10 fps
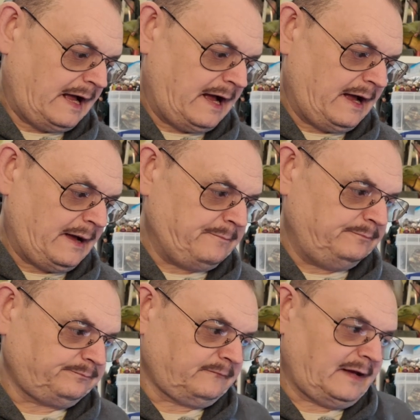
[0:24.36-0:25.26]

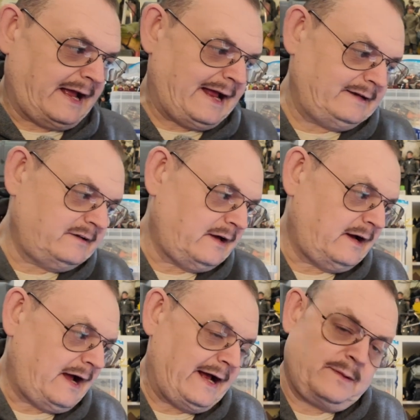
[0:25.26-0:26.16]
And
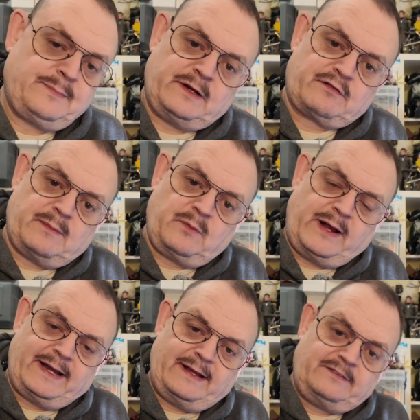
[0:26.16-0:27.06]
had a bit of trouble
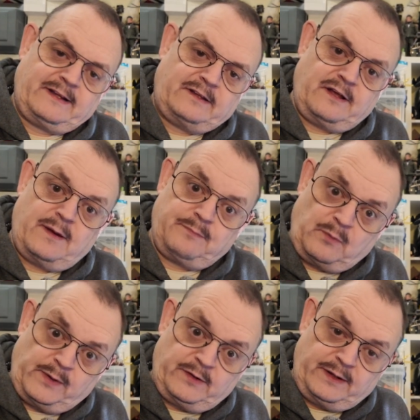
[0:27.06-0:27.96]
getting it set up,
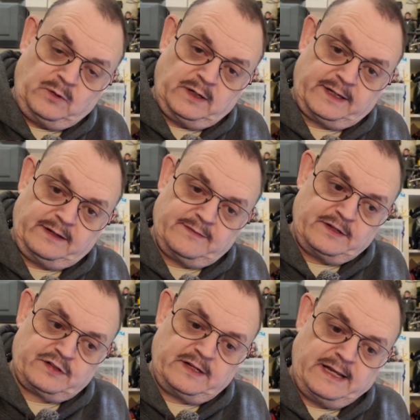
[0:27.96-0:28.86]
but we got it working
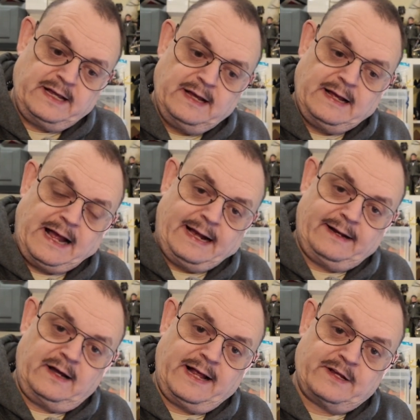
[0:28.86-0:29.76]
eventually.
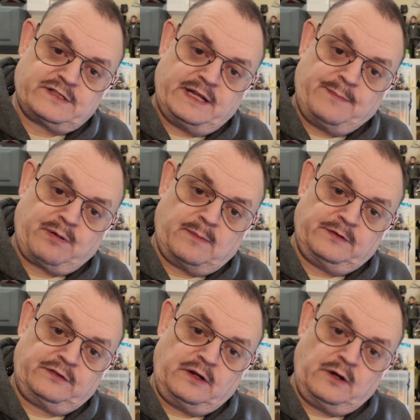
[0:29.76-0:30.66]
And I actually
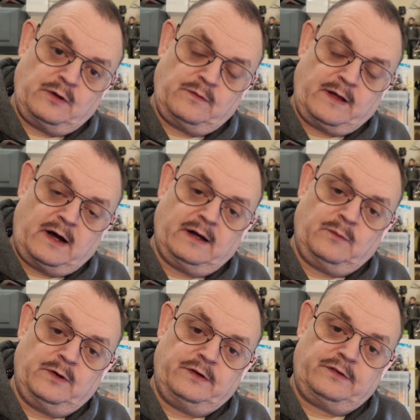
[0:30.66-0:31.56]
promised you that I
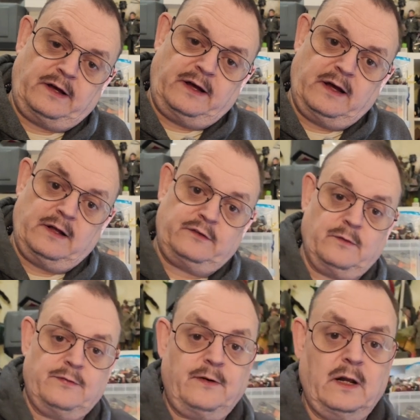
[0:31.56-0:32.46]
would
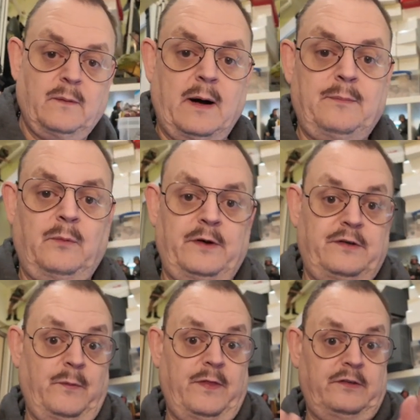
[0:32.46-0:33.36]
do a follow-up with
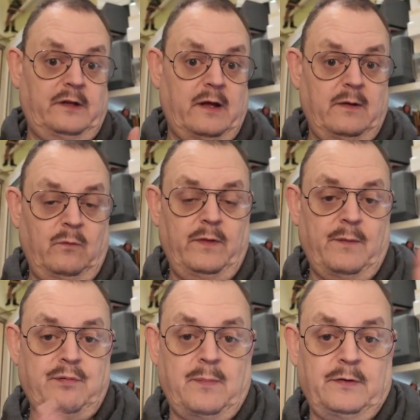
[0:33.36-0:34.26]

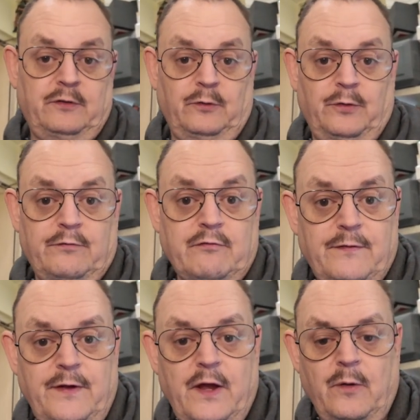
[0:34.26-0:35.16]
a proper sort of
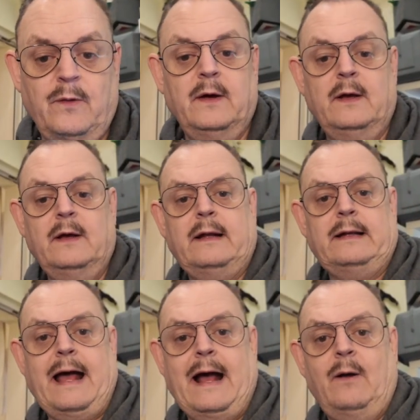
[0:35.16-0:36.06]
review.
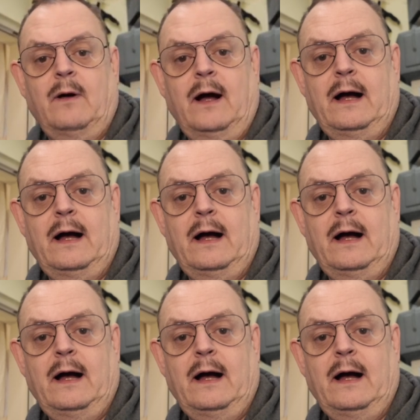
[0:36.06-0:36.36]
Now,